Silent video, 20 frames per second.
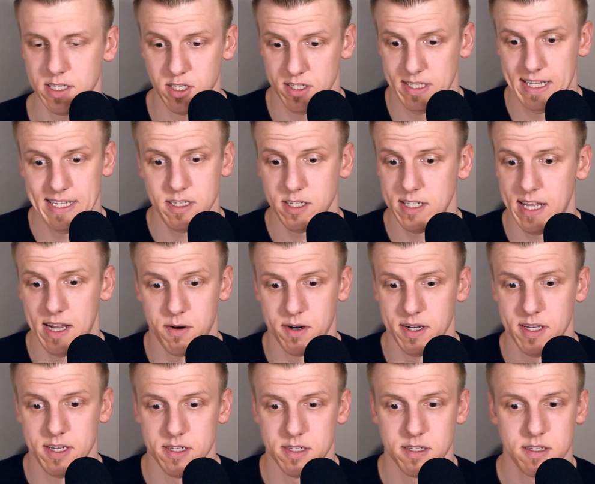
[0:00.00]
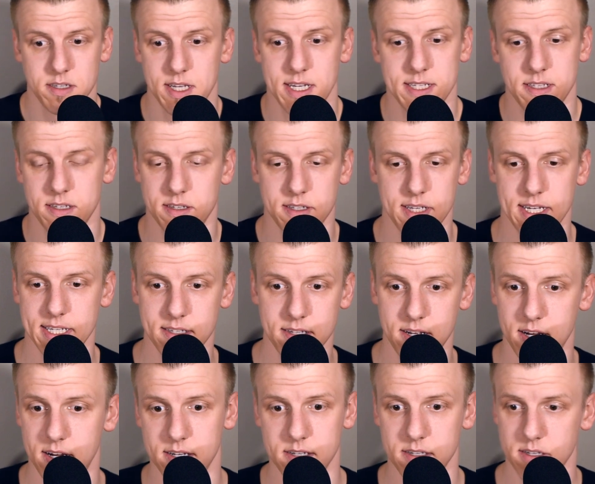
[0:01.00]
That's just how it is. That's
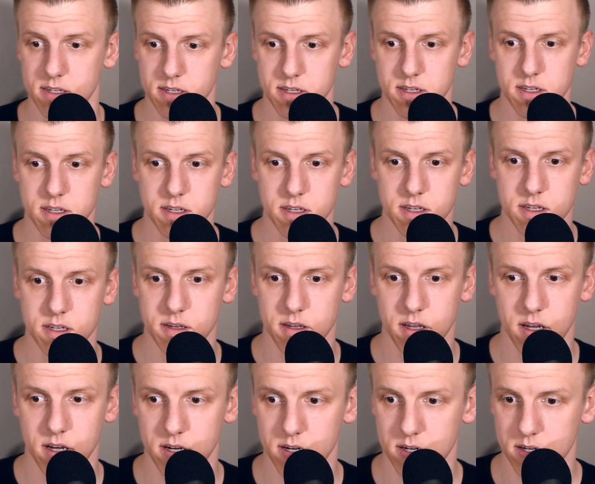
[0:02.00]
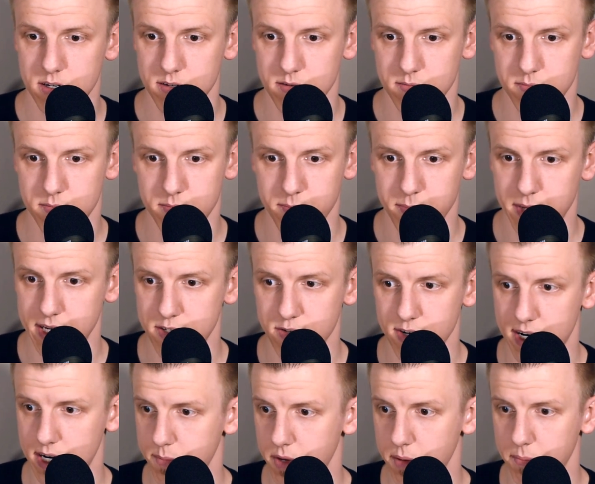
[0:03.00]
not me
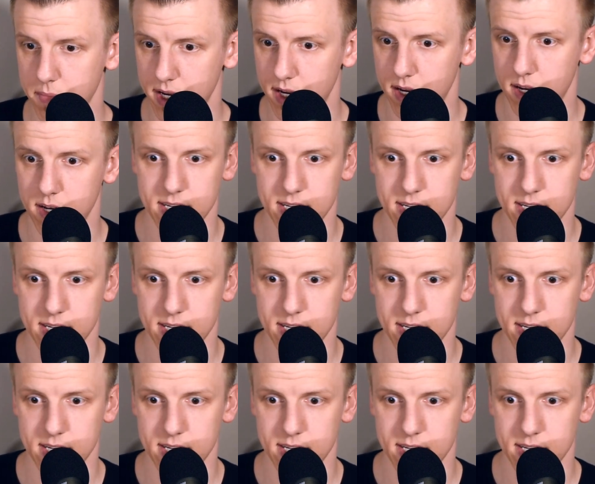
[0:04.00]
trying to be mean.